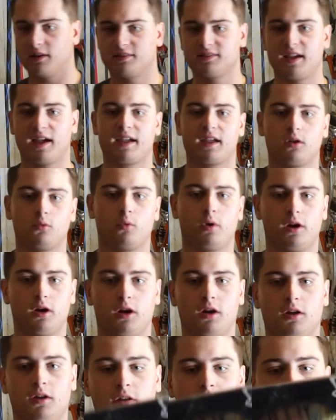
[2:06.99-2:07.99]
a second
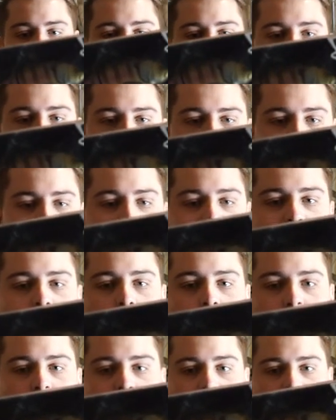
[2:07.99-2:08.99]
winner a
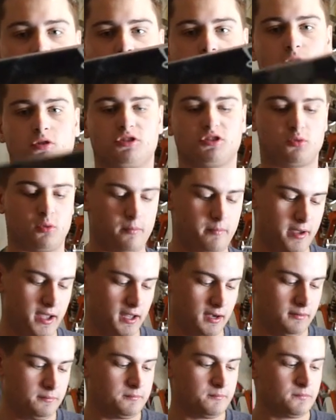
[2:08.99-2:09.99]
Jackall Gantarel swim
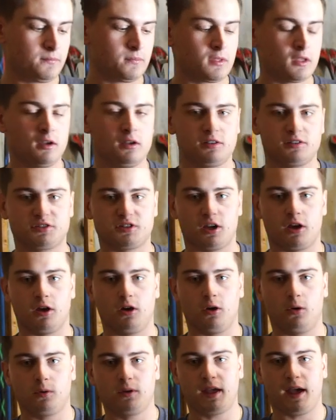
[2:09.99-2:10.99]
bait.
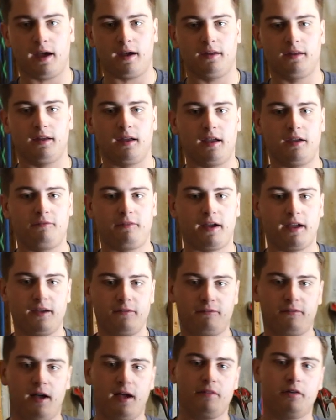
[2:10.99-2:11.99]
So yeah, if I
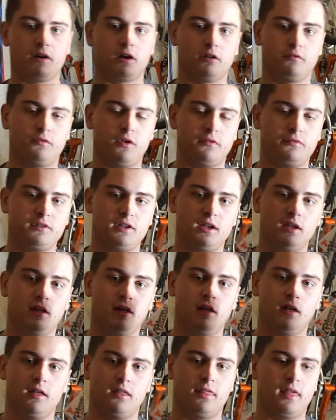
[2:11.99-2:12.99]
hit 550,
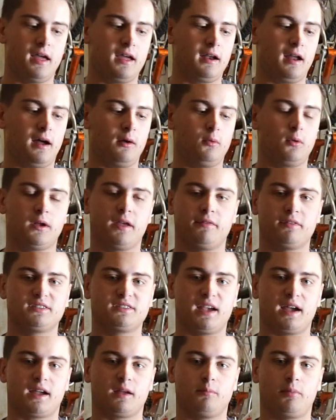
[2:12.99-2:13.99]
then I will give a
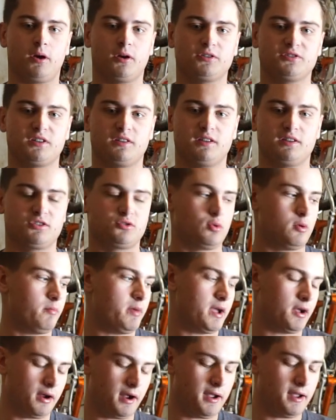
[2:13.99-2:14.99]
second person the swim
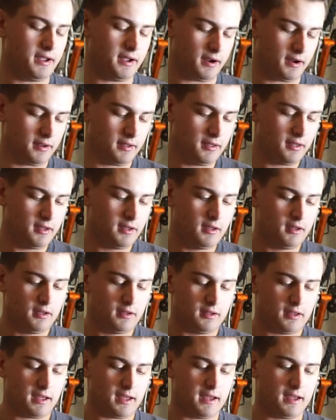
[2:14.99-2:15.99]
bait right here.
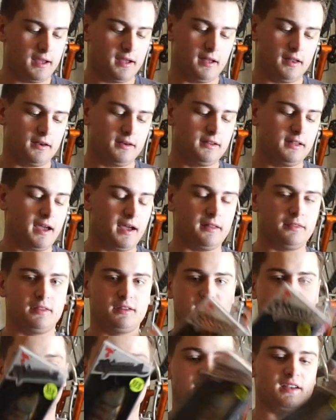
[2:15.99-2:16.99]
And yeah,
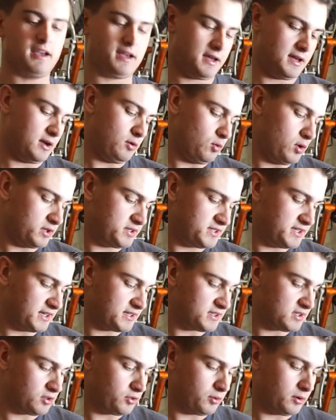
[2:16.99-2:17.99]
this is a what
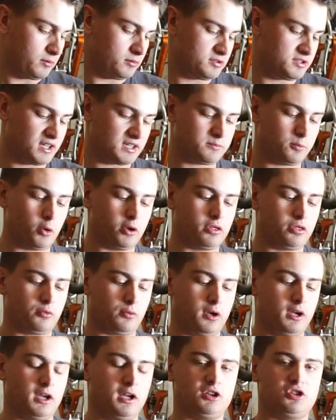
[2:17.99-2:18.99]
six and
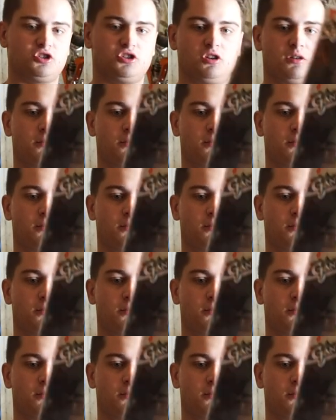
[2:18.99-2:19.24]
6.3 inch,